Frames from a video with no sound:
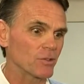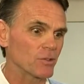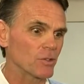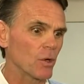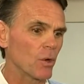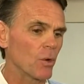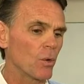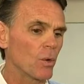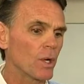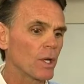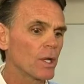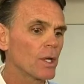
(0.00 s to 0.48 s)

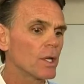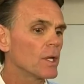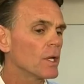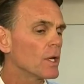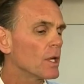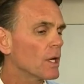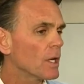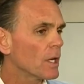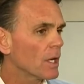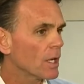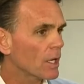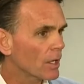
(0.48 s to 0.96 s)
So
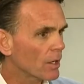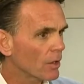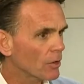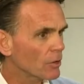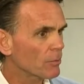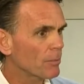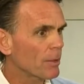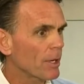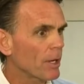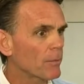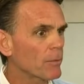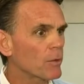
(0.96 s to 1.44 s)
our health
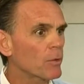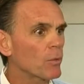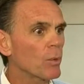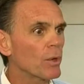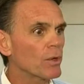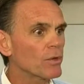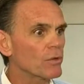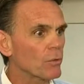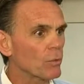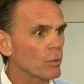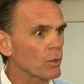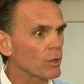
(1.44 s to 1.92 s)
department
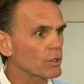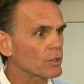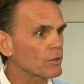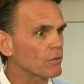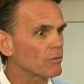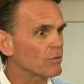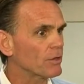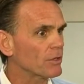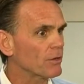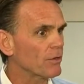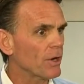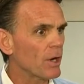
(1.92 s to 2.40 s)
went to work to
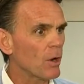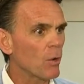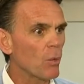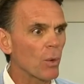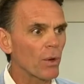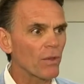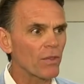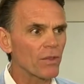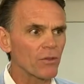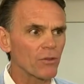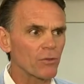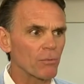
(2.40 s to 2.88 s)
figure out
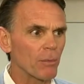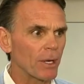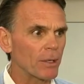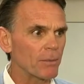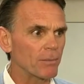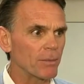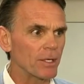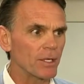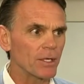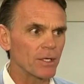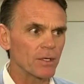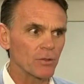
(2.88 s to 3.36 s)
what this
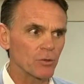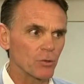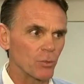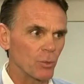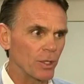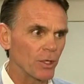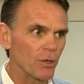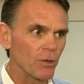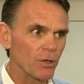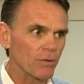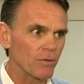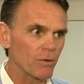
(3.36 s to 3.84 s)
might be, because
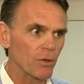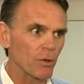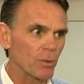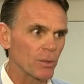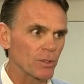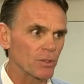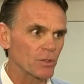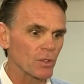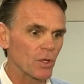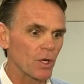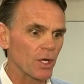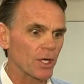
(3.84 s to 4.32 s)
we don't even know
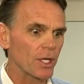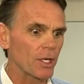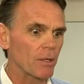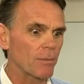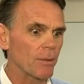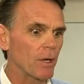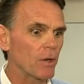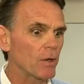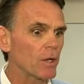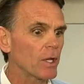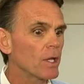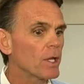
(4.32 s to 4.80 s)
what he's talking
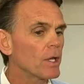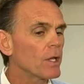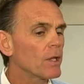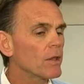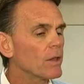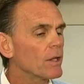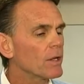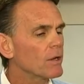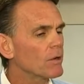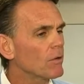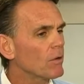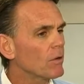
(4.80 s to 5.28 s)
about.
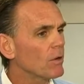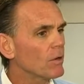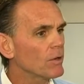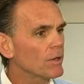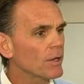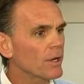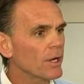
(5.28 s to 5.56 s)
They called